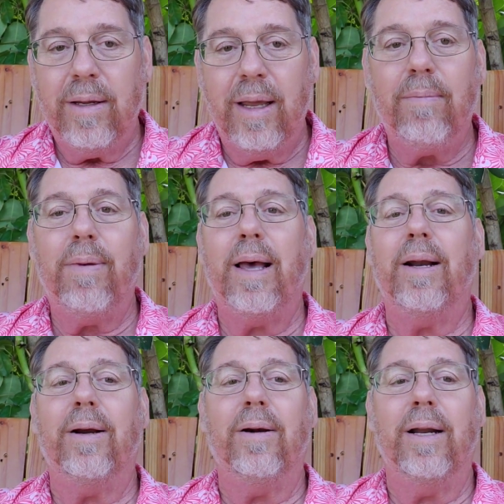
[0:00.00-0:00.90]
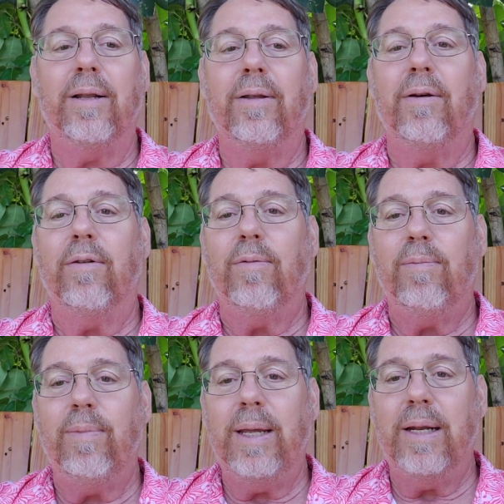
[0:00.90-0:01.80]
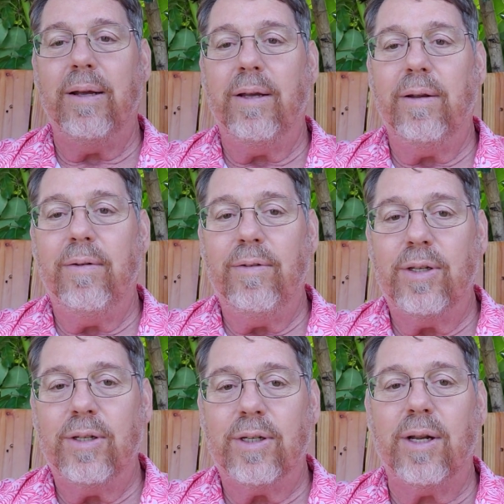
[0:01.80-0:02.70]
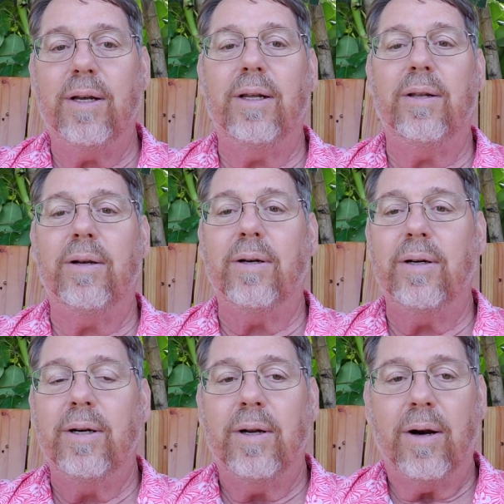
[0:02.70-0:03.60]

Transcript: get better at being a good son or,